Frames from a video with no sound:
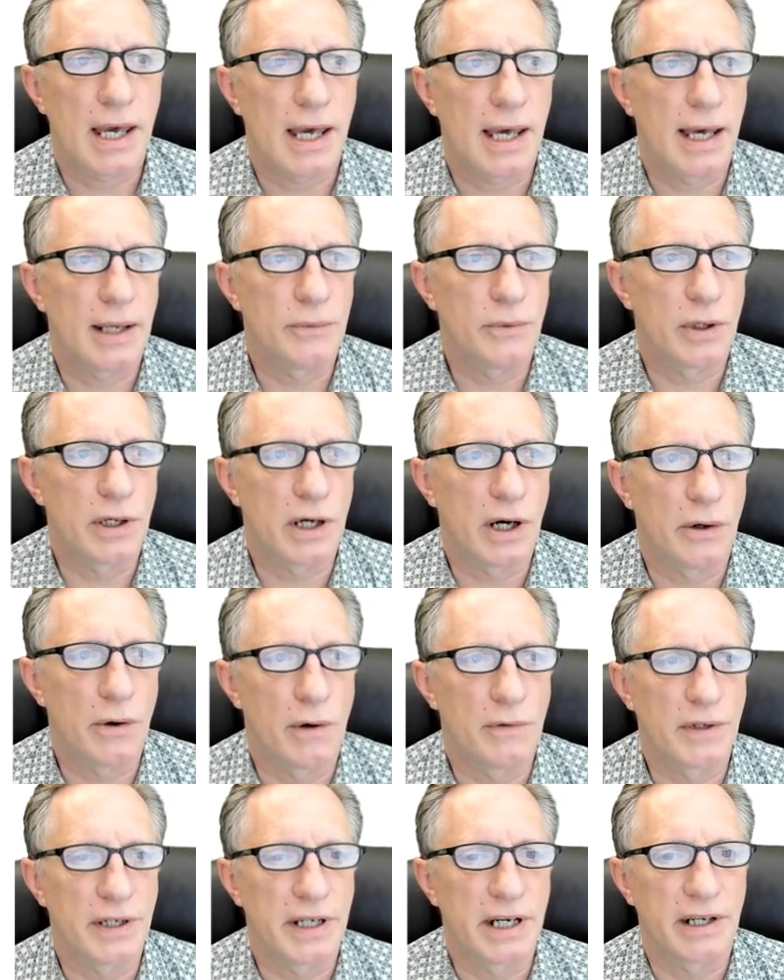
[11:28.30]
And we'll go
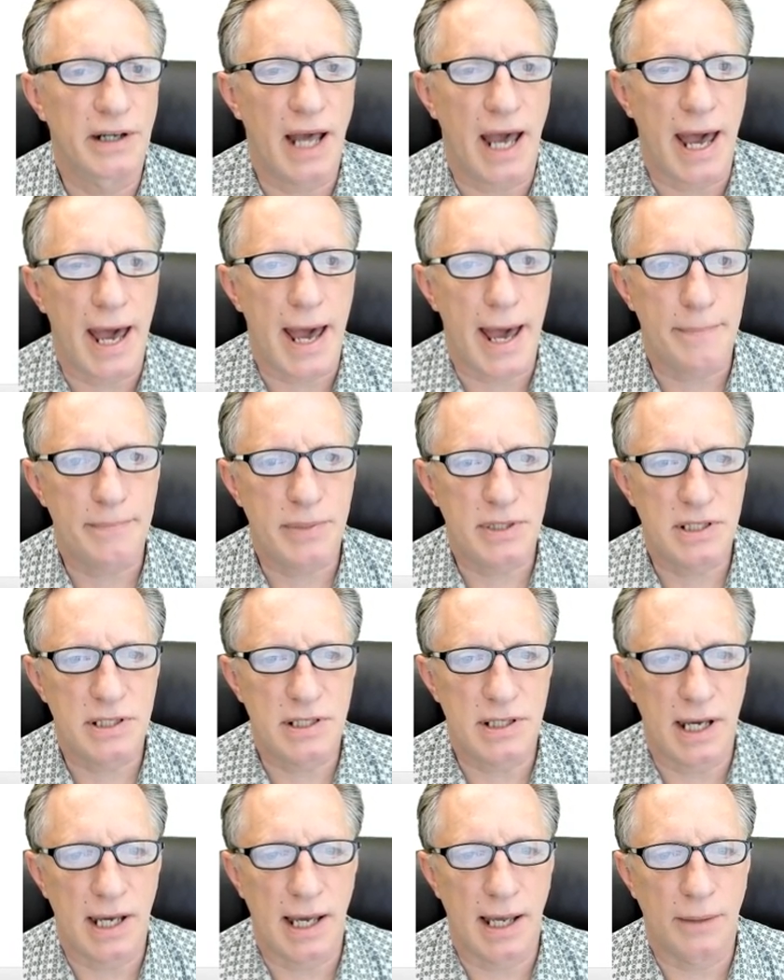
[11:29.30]
over here to
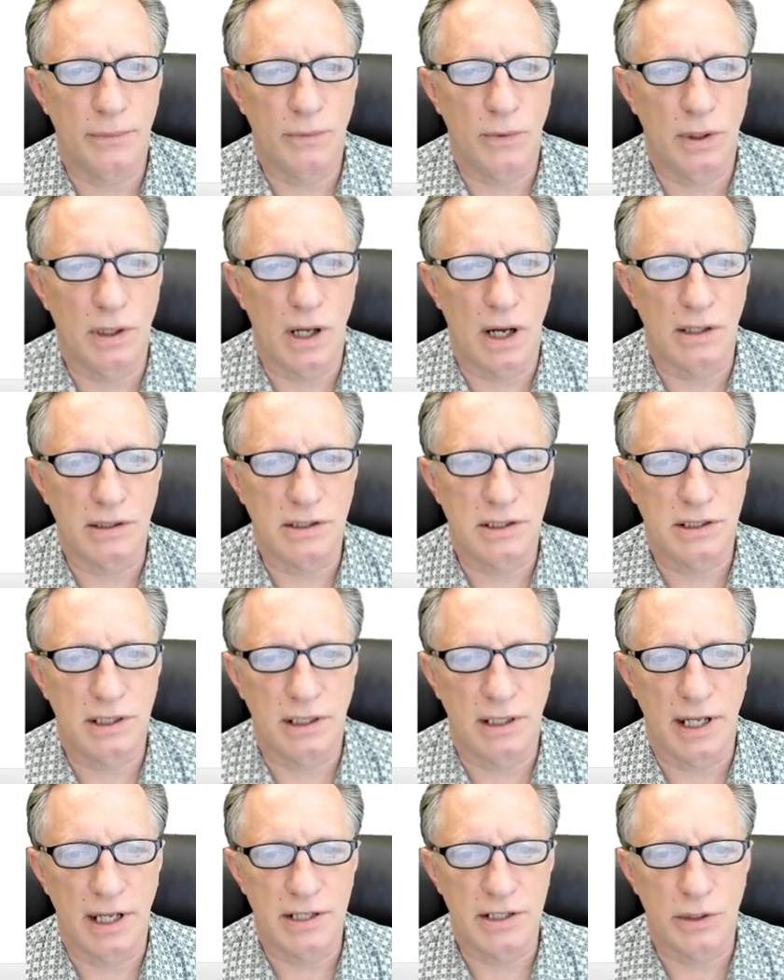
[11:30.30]
apps and we'll launch
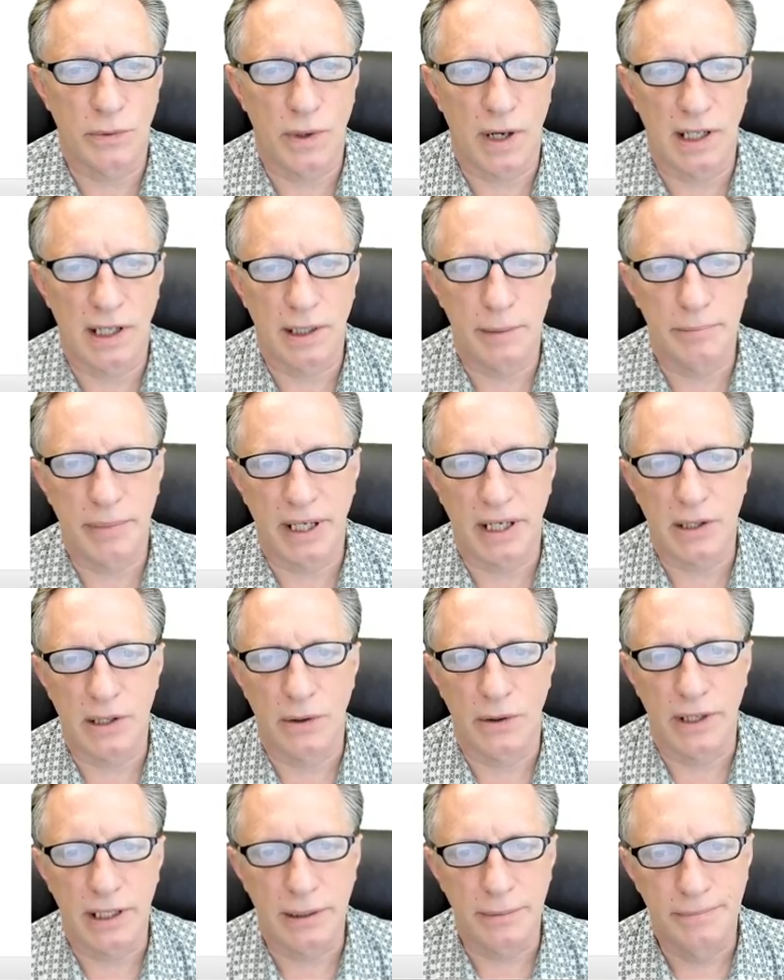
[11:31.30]
the Ledger Wallet
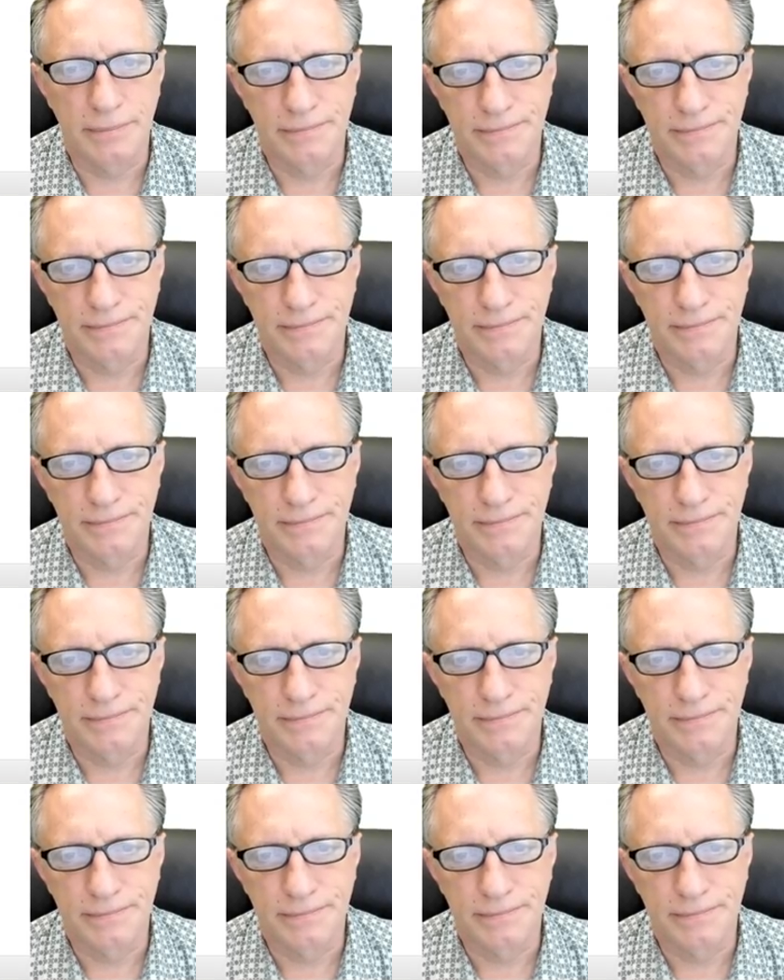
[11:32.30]
Bitcoin.